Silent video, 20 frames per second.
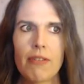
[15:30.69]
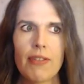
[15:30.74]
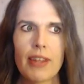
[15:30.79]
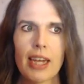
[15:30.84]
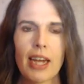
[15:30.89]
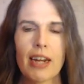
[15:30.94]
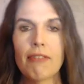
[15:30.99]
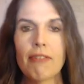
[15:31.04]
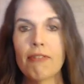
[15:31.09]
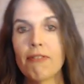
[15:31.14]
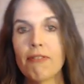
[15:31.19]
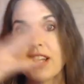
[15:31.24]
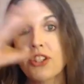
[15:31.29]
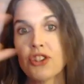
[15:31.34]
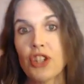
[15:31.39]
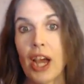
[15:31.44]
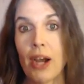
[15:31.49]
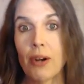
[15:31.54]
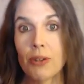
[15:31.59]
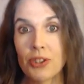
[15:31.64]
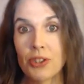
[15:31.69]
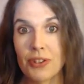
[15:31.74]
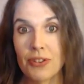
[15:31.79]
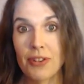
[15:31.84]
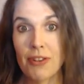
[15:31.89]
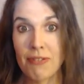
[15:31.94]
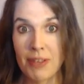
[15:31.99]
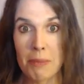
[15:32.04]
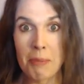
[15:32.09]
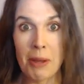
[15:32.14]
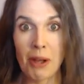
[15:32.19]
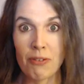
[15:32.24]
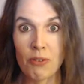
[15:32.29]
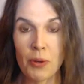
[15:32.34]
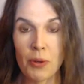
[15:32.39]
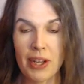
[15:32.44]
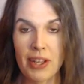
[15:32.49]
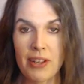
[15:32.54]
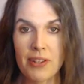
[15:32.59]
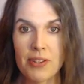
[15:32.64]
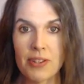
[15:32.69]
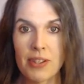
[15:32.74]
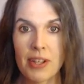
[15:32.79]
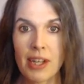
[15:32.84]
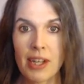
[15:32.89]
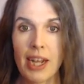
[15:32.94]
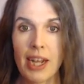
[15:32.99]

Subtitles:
kind of flesh out the female voice.